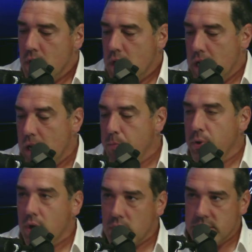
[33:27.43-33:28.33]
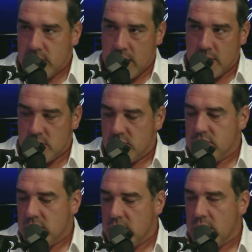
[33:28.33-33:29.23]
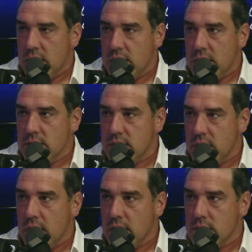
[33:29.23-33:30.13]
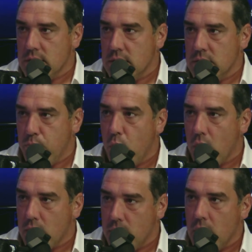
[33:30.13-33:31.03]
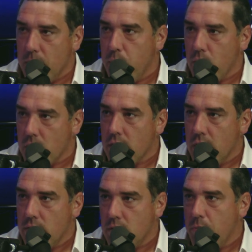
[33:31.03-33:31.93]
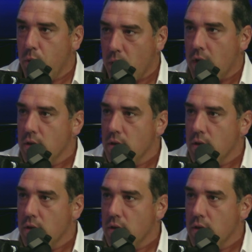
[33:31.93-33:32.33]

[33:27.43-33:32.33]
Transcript: And in political science, you study that these things, these pork, we call it pork, right? You throw pork in.